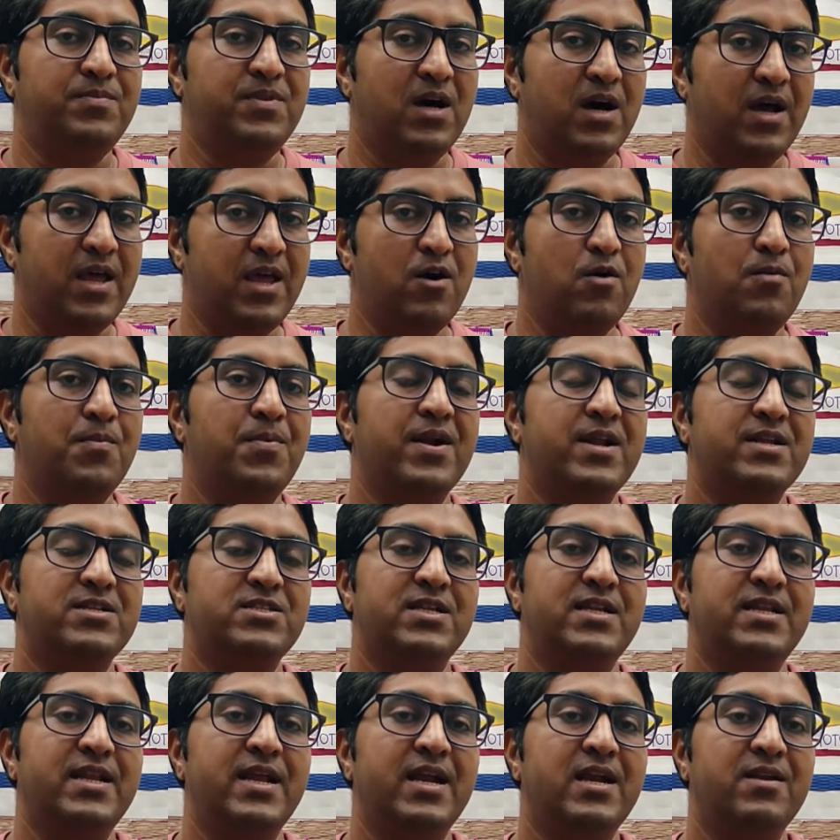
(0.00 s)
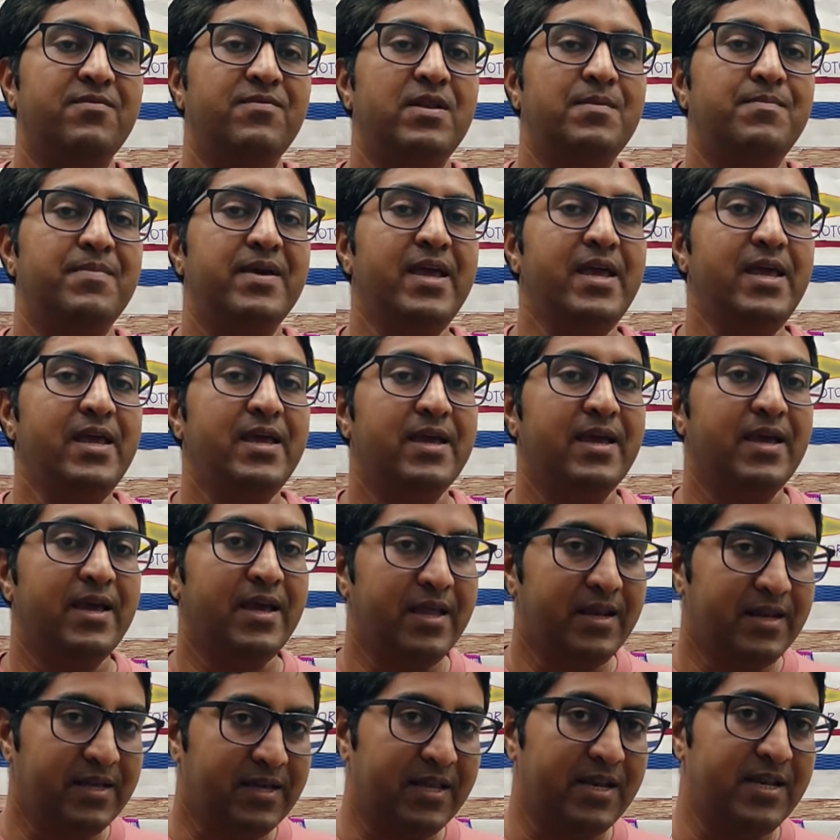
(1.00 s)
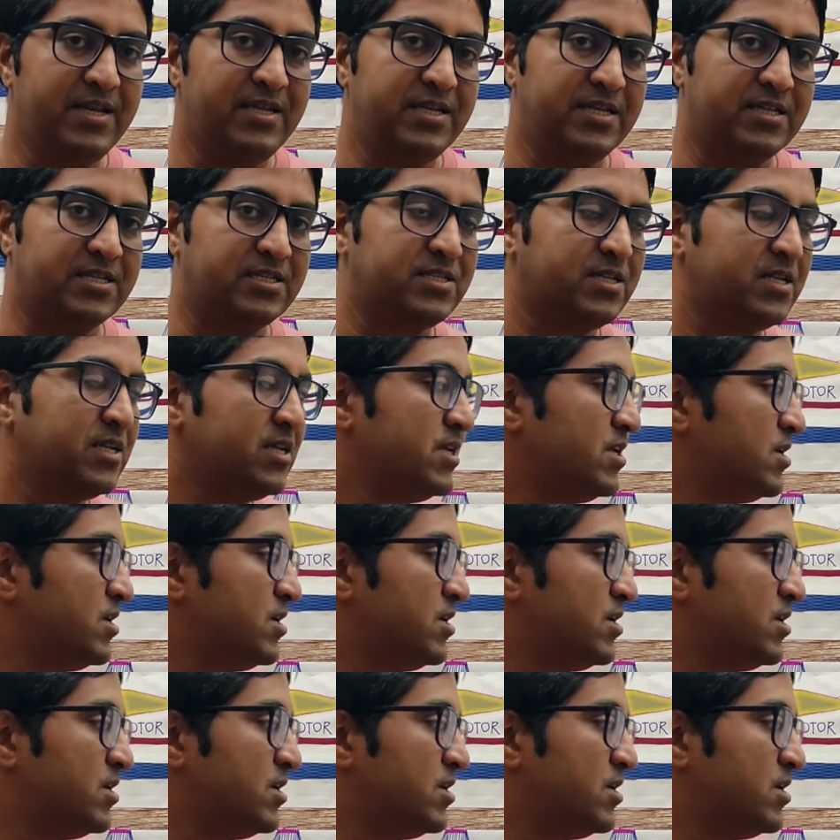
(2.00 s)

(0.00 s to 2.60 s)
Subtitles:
the evaporation, it will be increases.